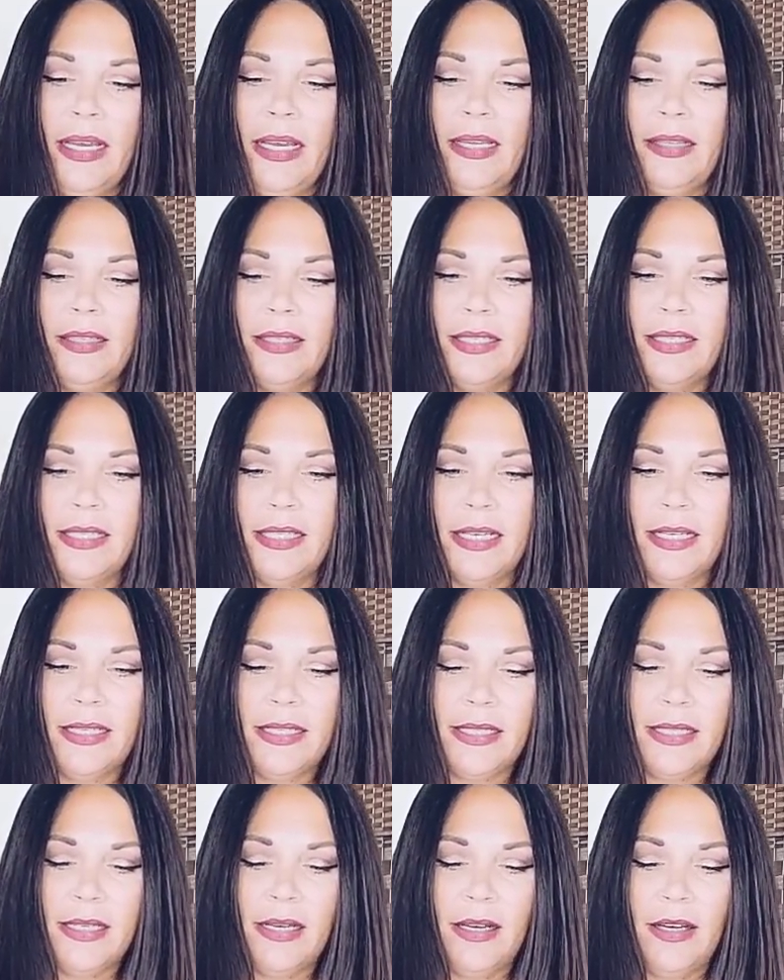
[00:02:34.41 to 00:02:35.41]
and the
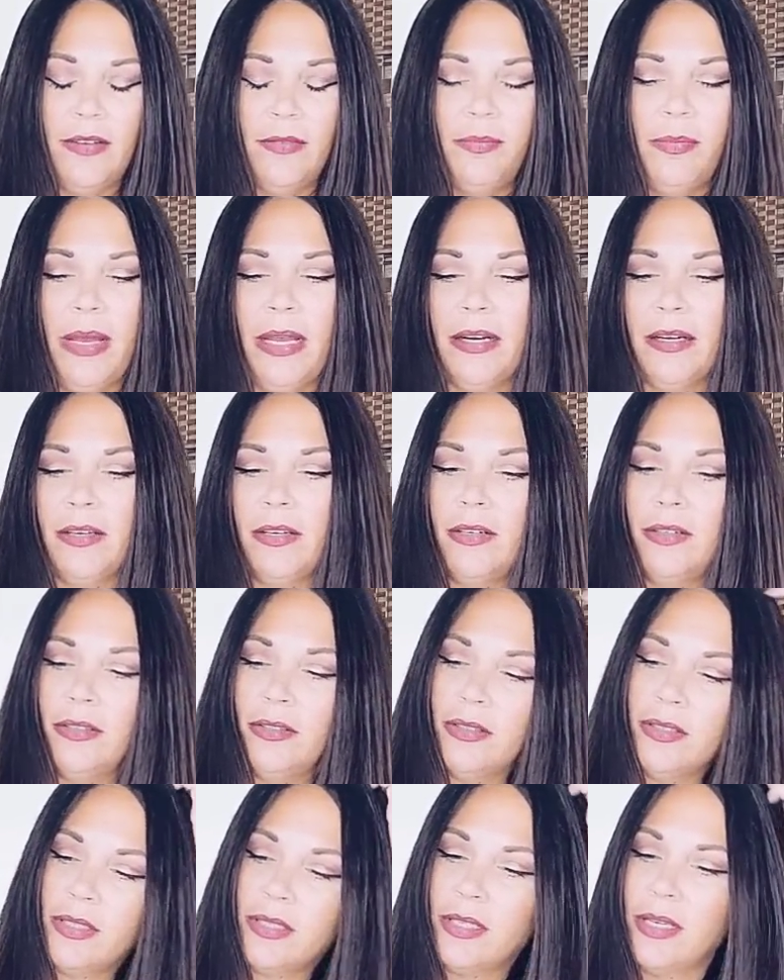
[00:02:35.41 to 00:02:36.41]
Six of
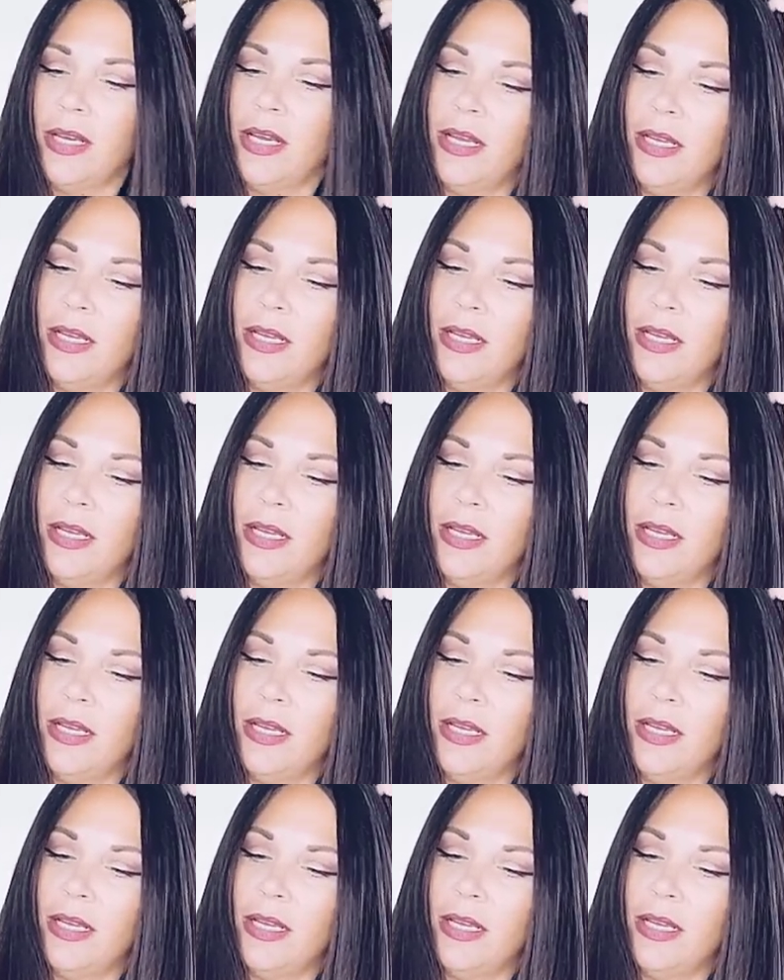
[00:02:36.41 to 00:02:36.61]
Pentacles.